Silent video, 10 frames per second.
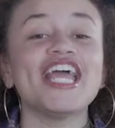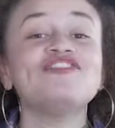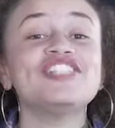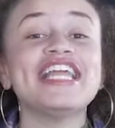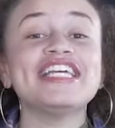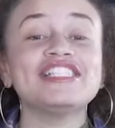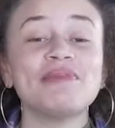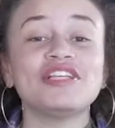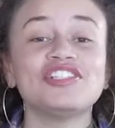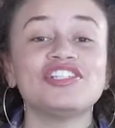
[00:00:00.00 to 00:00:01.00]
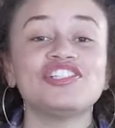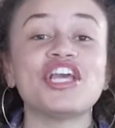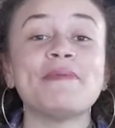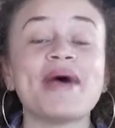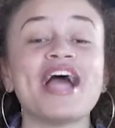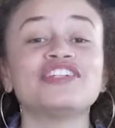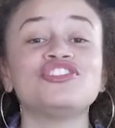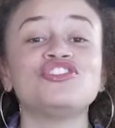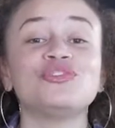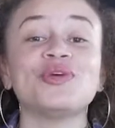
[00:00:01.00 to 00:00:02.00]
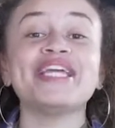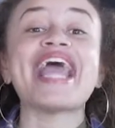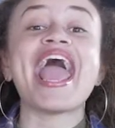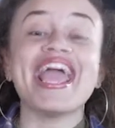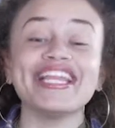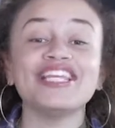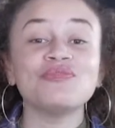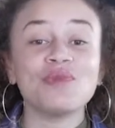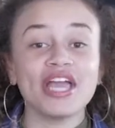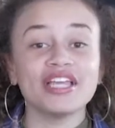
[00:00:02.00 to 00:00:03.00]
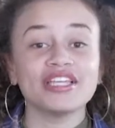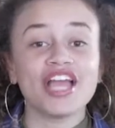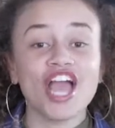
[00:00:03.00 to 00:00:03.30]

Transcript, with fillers: If today's message impacted you in any way